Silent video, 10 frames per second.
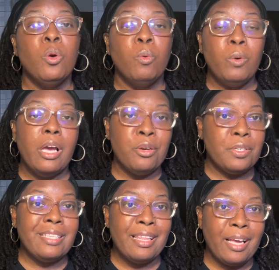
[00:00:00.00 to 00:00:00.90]
We
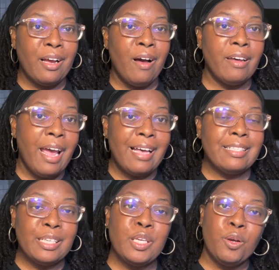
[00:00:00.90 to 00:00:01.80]
understand that God has
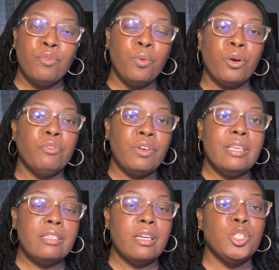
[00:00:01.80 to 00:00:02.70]
us here for a
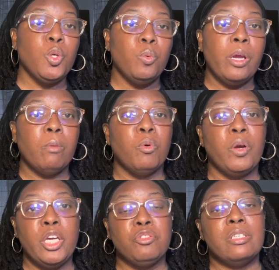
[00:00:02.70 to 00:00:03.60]
reason. And so we are more
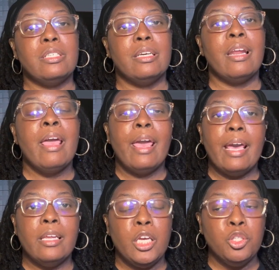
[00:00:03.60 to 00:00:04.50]
interested
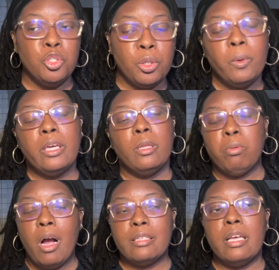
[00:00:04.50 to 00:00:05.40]
in enjoying the
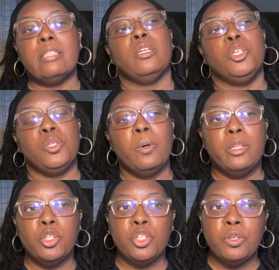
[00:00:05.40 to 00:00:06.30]
process and enjoying
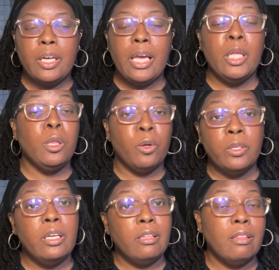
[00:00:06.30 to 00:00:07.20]
the journey and
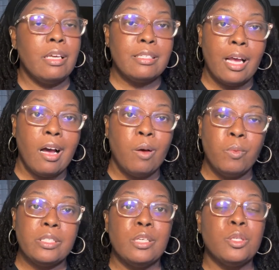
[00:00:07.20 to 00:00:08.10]
learning the things that God
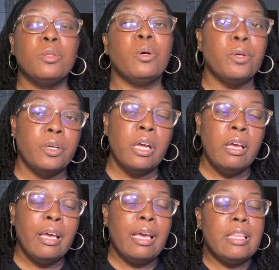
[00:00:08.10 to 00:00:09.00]
wants us to learn
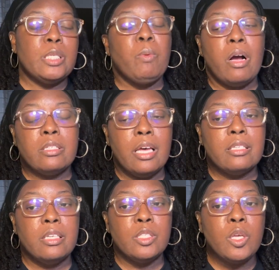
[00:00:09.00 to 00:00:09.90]
in this process.
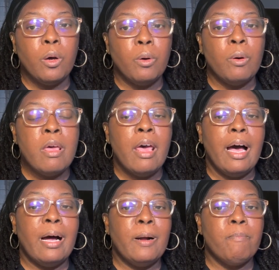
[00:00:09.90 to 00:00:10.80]
And so,
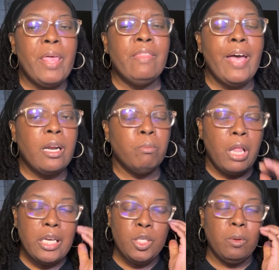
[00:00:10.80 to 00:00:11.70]
um, and that
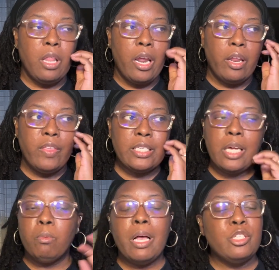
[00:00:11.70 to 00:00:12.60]
applies to a lot of things. That
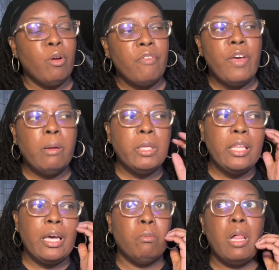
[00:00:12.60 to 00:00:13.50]
applies to our family,
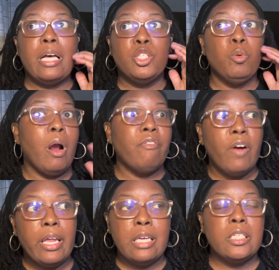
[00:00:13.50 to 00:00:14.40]
that applies to our
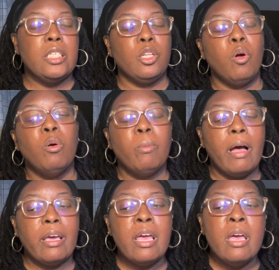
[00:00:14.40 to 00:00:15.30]
finances and home
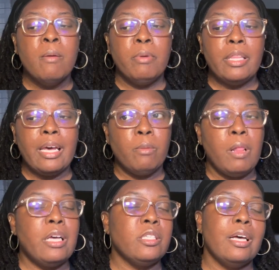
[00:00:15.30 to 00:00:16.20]
buying, but that
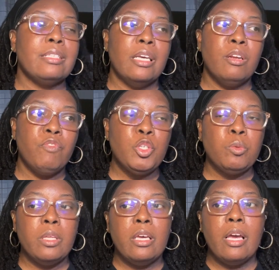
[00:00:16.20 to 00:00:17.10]
applies to us
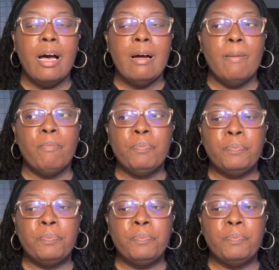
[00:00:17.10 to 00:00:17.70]
individually. Um,